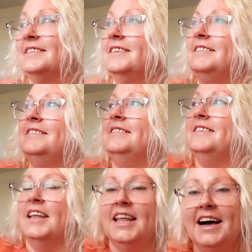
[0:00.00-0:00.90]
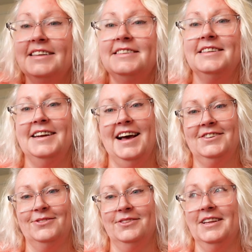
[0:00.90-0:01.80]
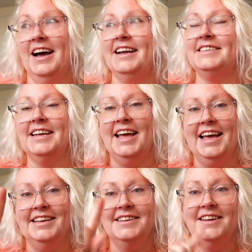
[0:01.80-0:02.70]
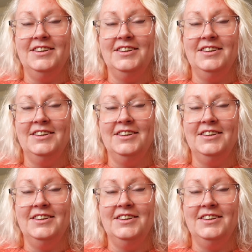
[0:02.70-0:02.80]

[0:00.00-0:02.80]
because this is the last of the natural light and